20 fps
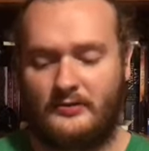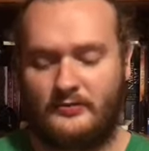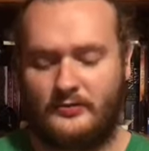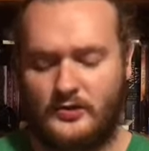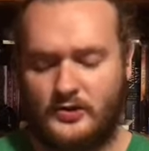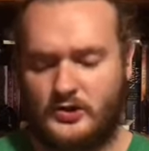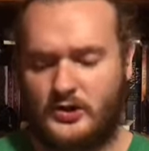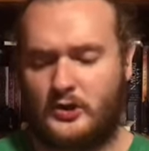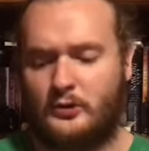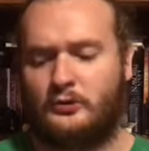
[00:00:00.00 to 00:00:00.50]

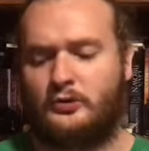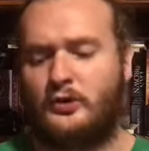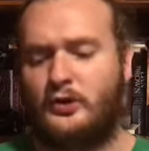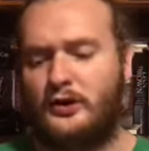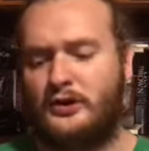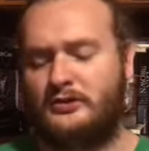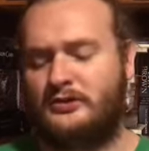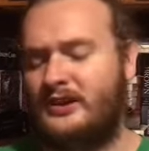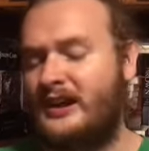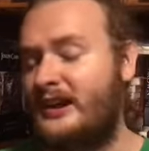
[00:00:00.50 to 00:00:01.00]
the show's
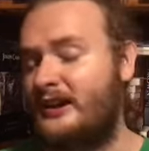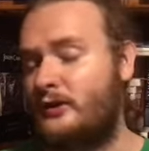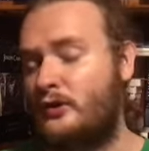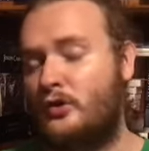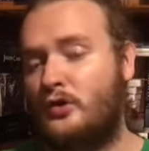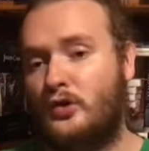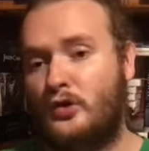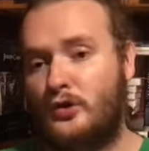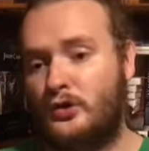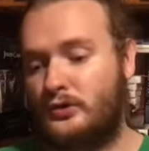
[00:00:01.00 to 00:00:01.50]
going to take
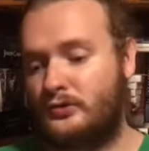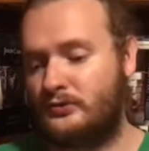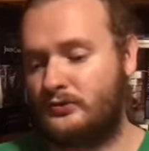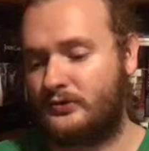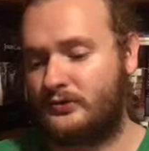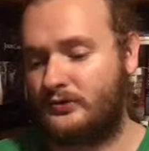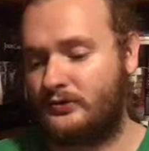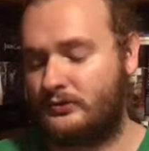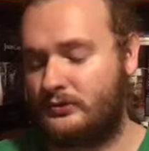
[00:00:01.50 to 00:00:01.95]
on